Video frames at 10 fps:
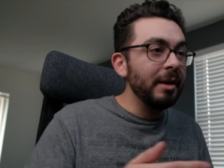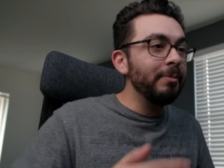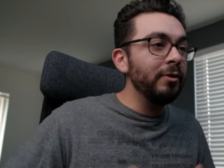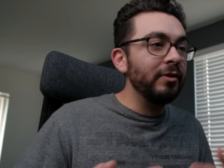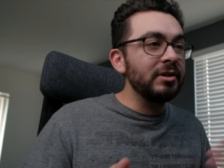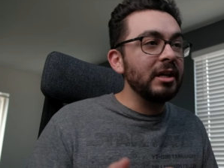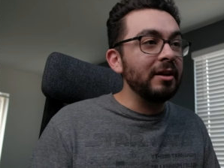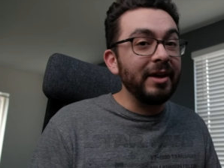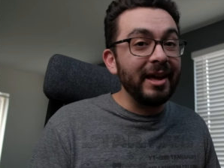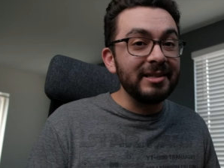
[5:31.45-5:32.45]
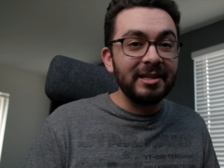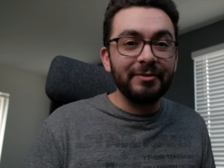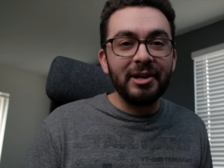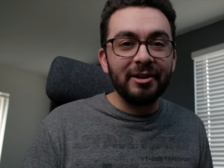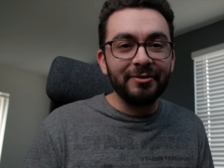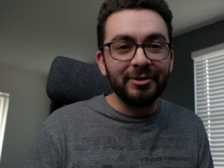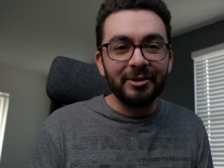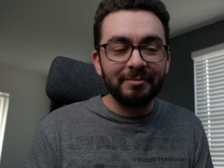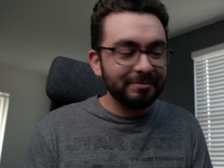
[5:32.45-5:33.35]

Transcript: improve yourself as a photographer.